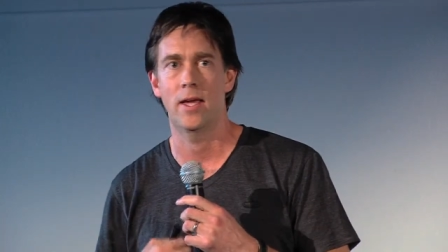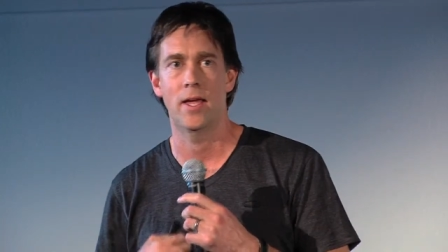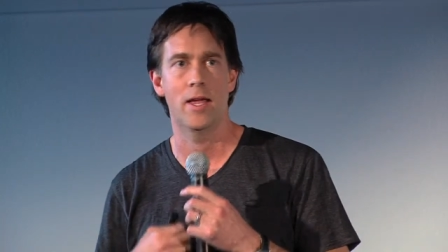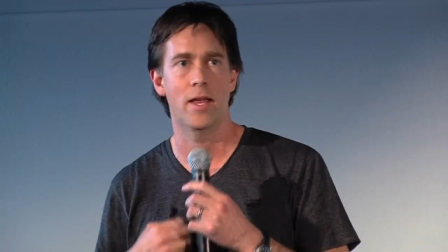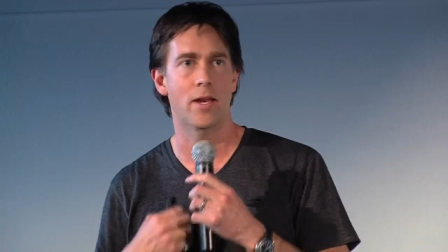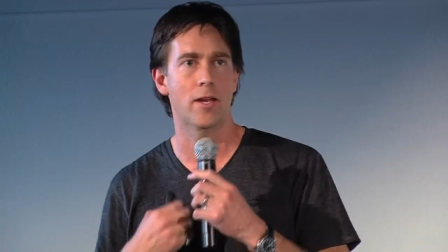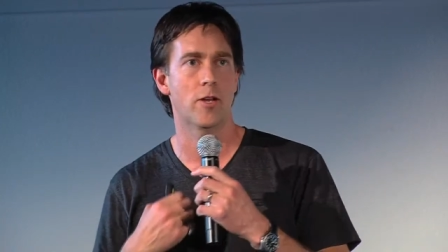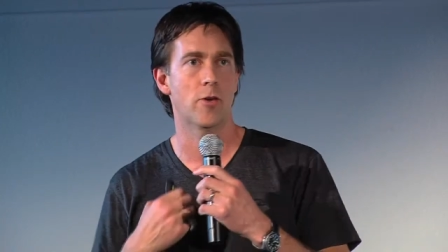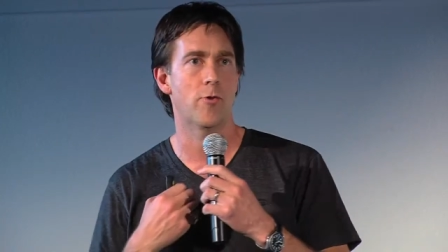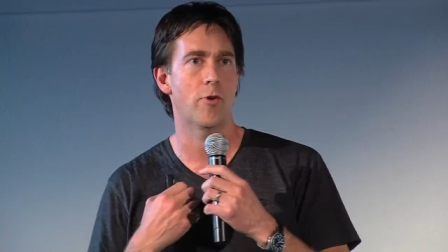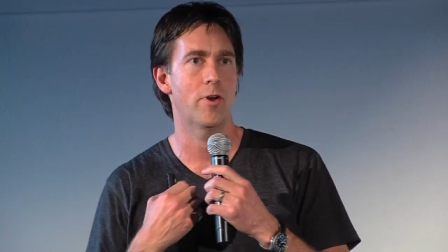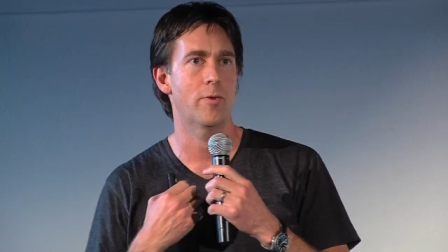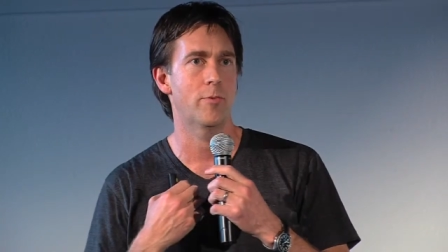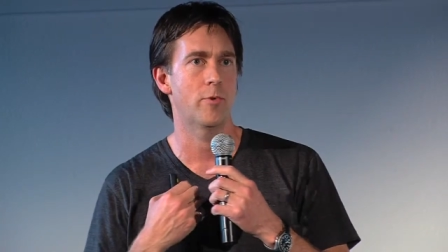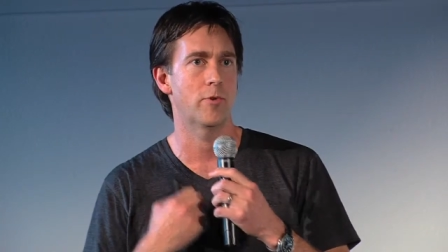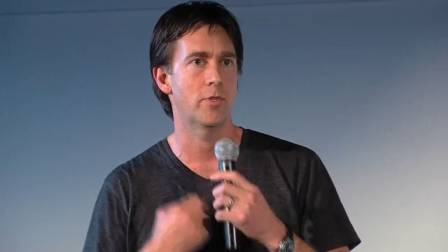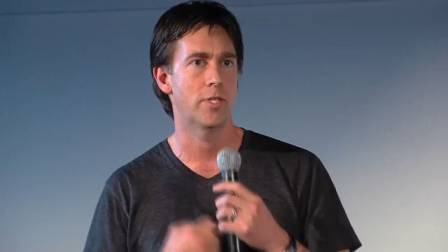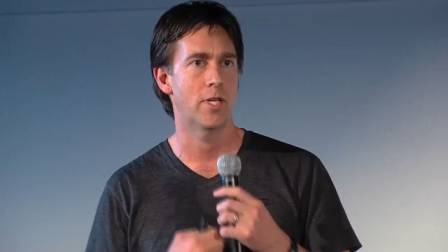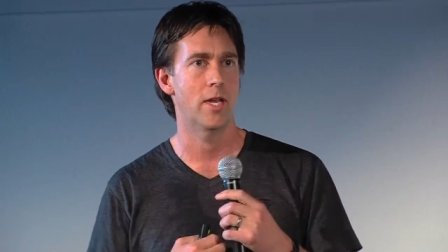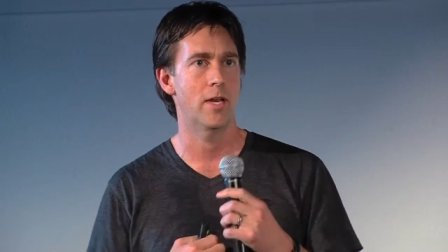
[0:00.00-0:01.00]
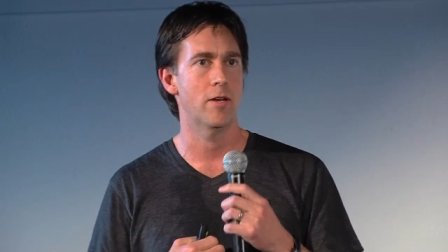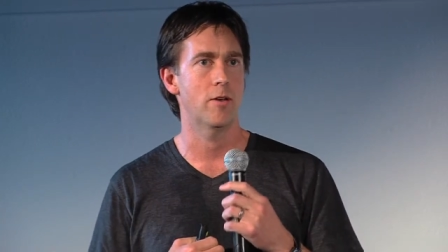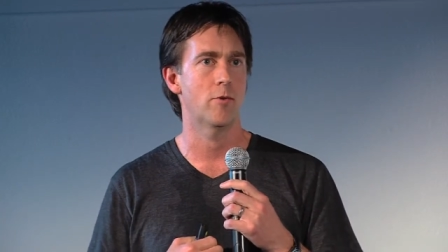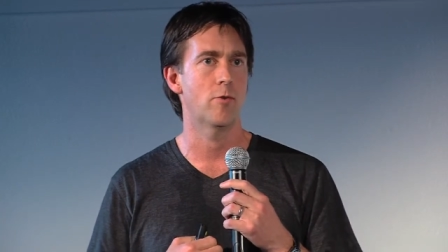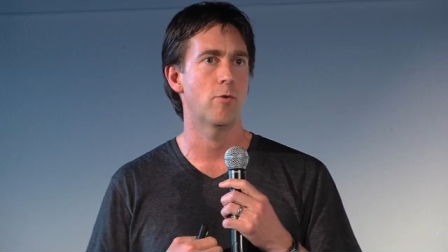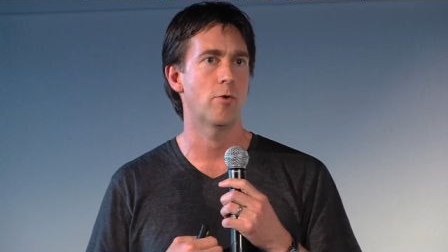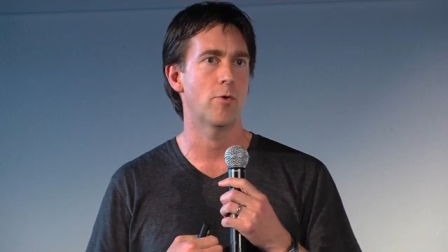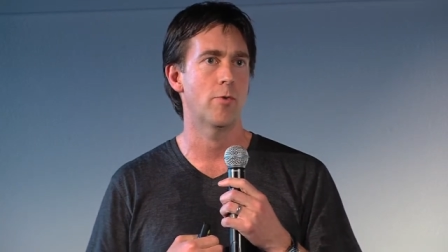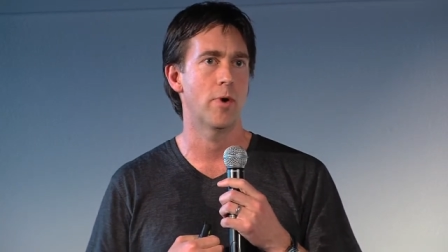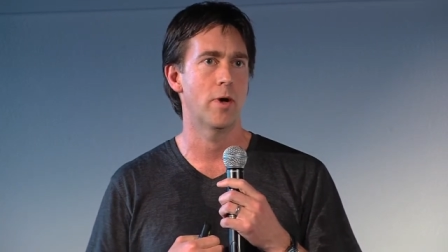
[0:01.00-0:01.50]
It had incredible
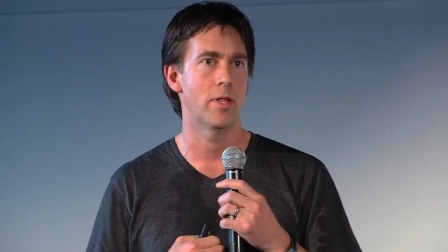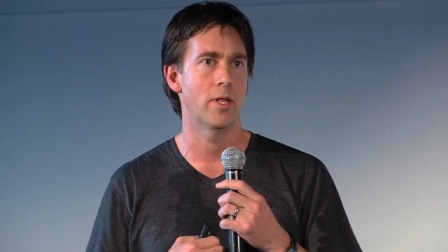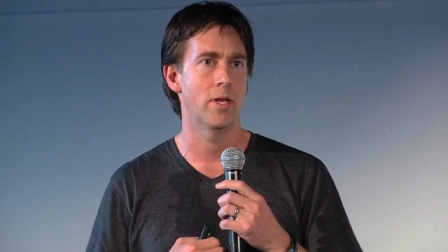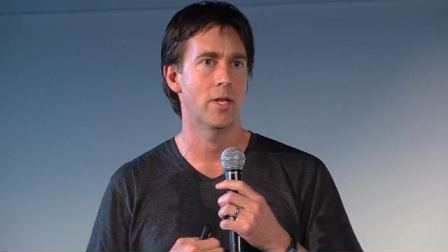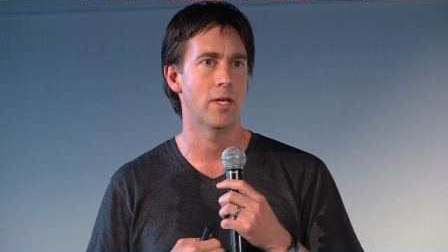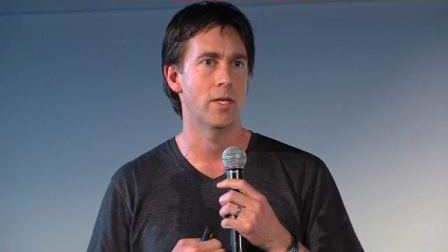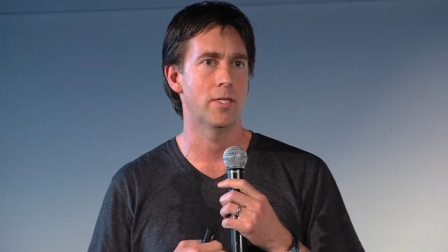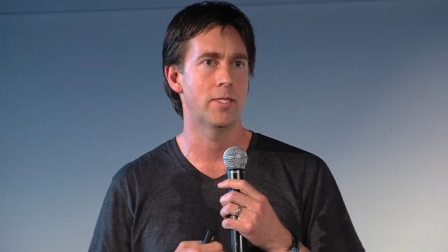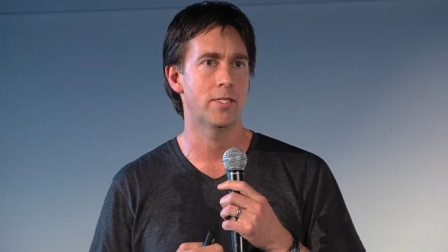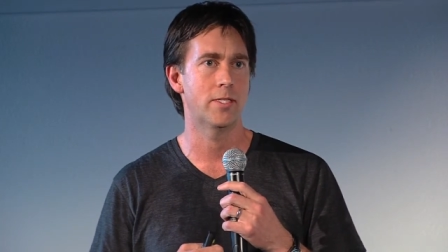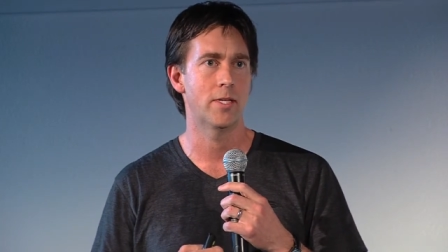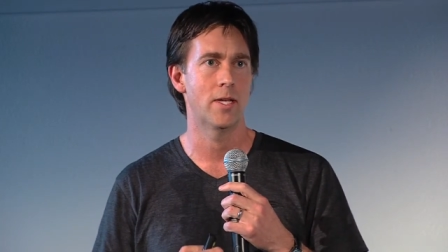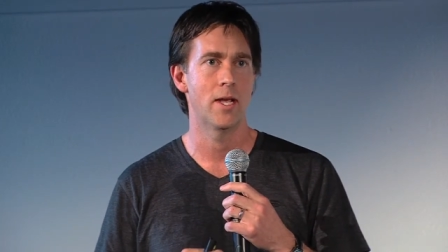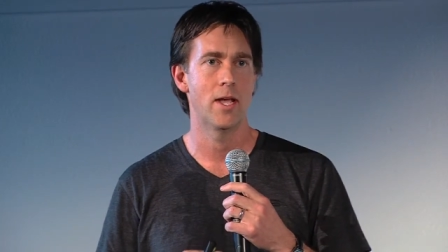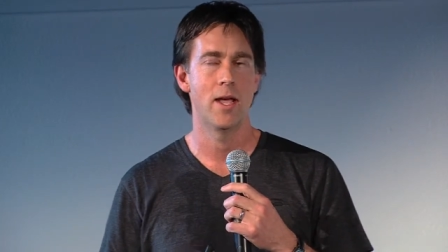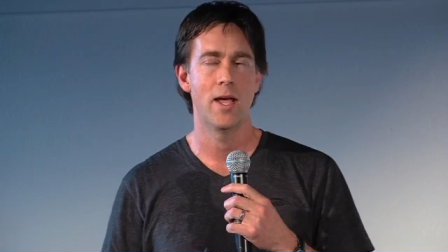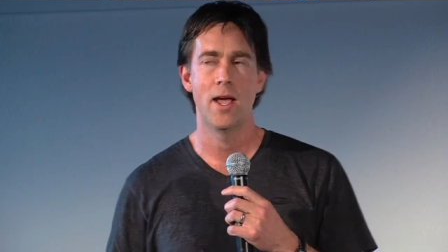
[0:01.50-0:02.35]
technical qualities